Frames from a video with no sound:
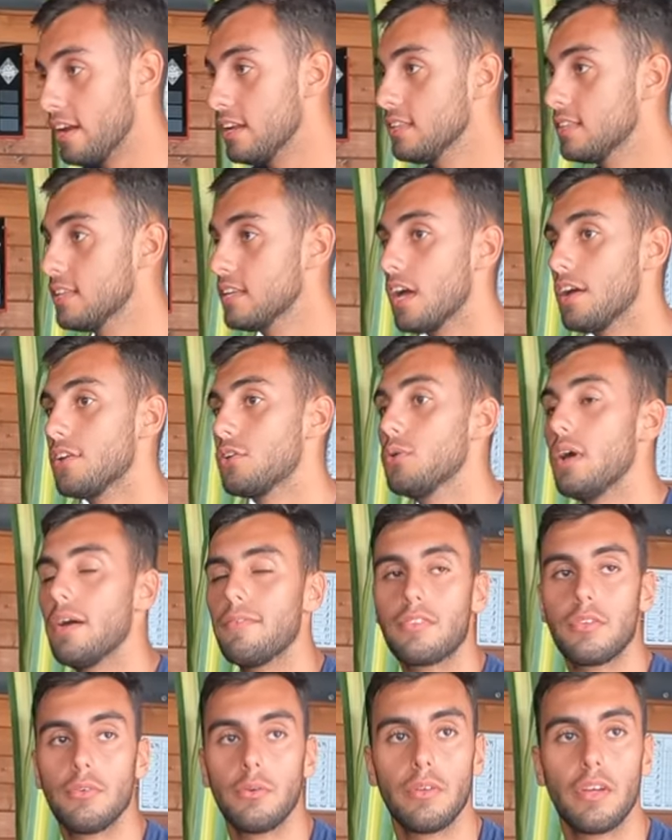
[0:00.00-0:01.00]
anything I do
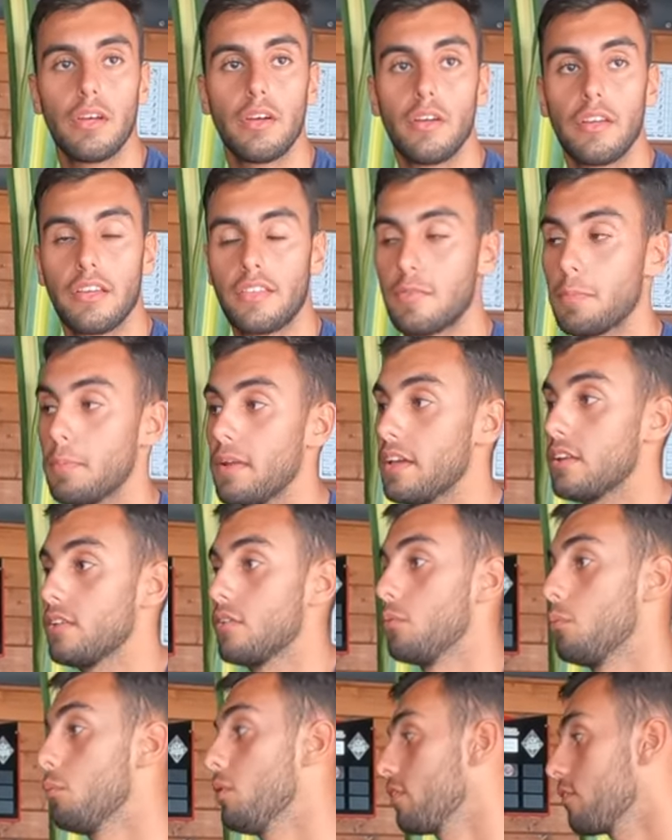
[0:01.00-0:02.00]
have to
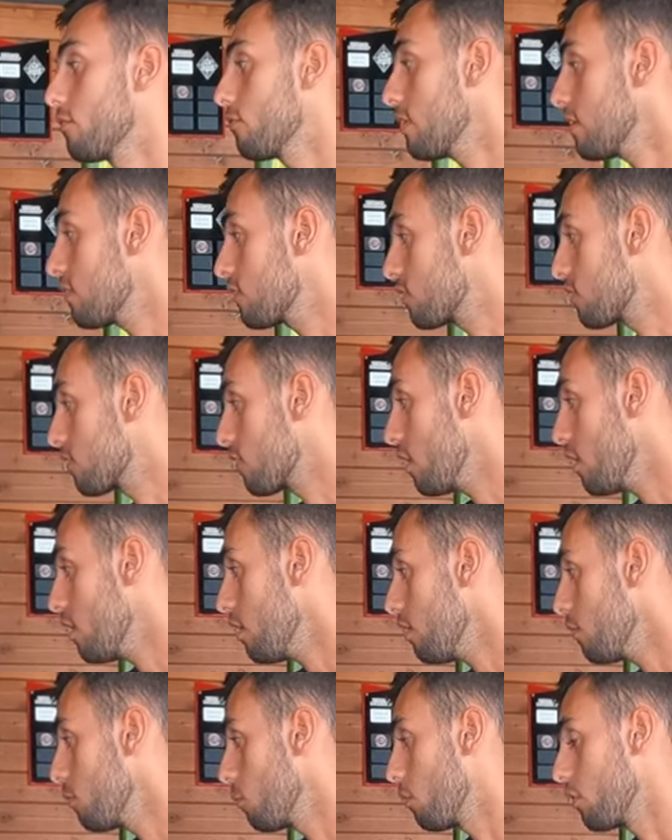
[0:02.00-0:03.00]
explain what the risks
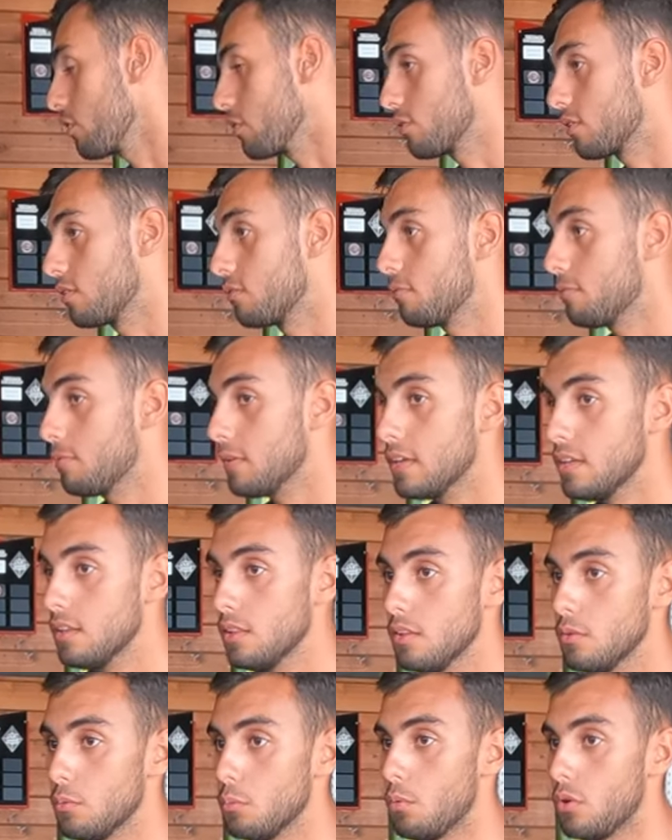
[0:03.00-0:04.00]
are, what you can
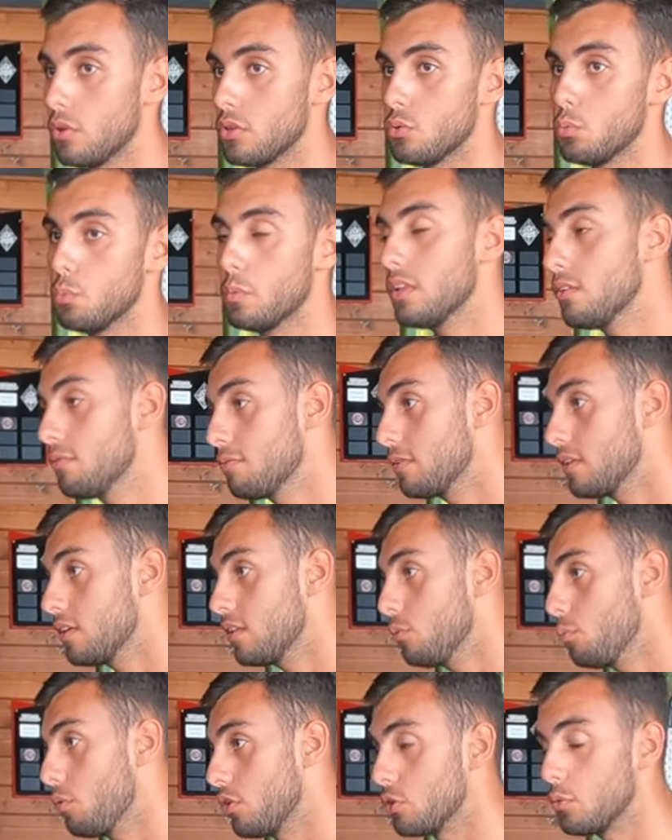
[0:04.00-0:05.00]
feel, what you will feel,
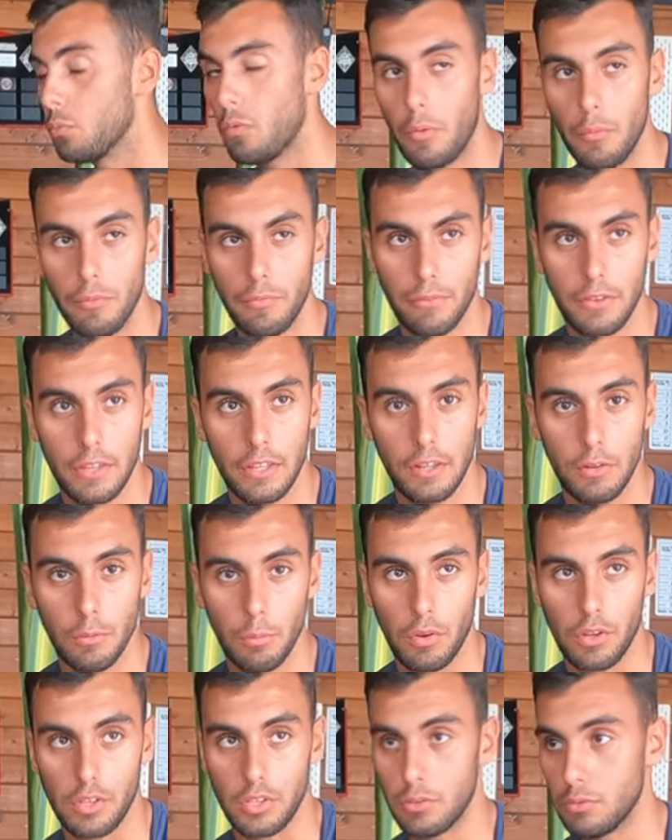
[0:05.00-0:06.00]
what you won't feel,
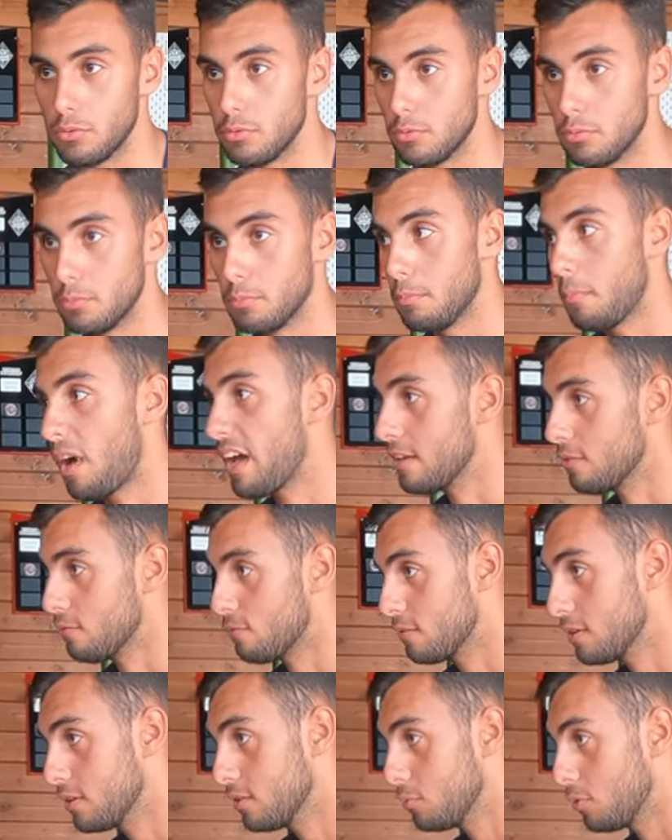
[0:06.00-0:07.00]
what you might
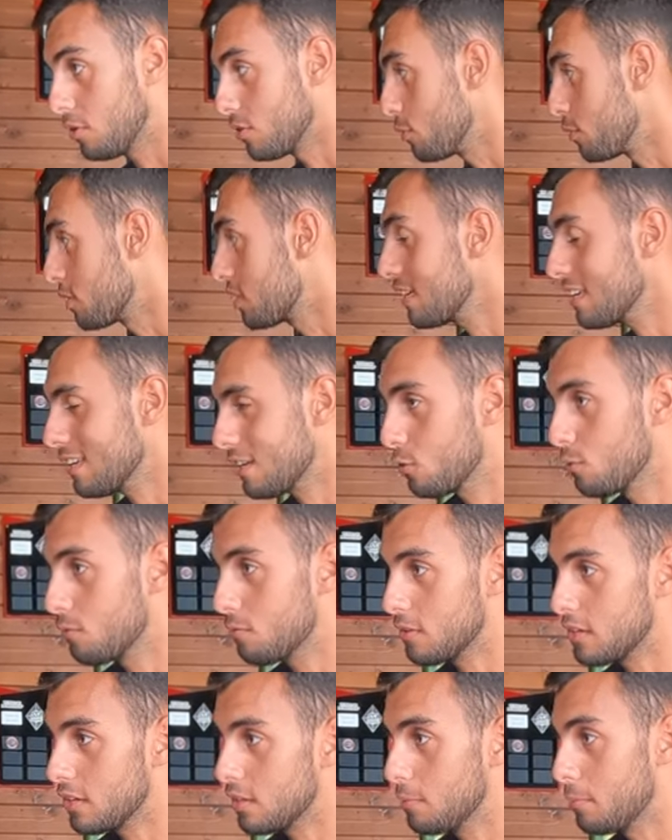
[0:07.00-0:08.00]
feel, what you think you
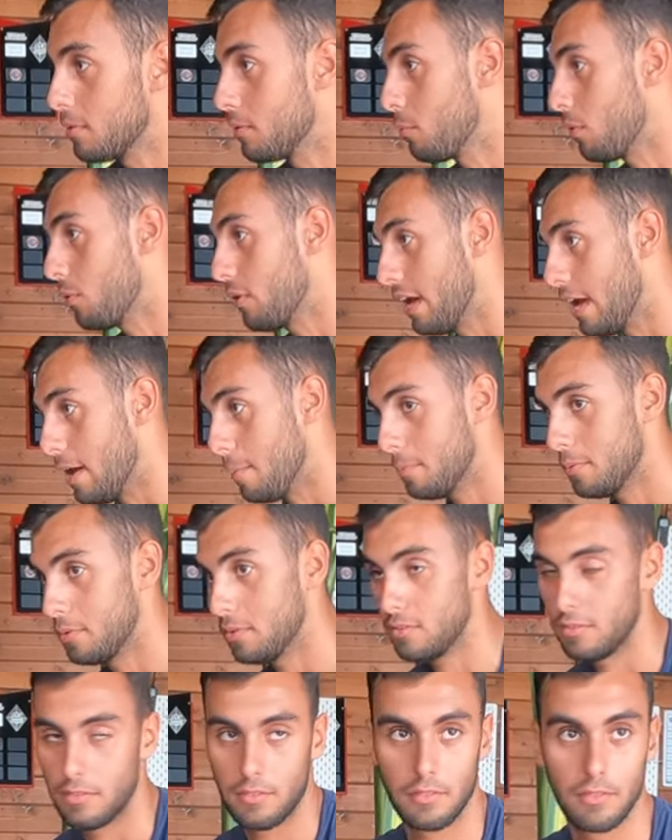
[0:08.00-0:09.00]
feel but won't
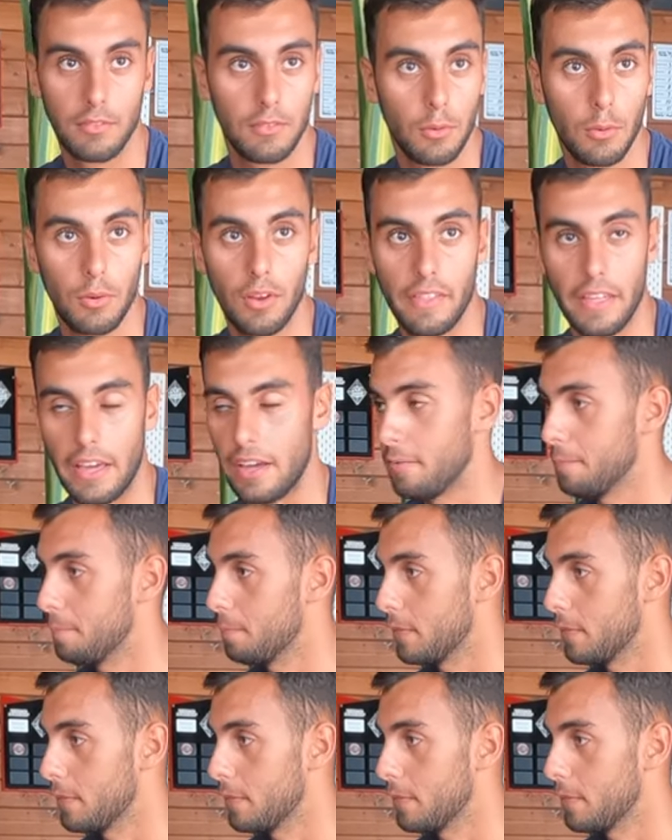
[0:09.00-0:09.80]
happen, all of that.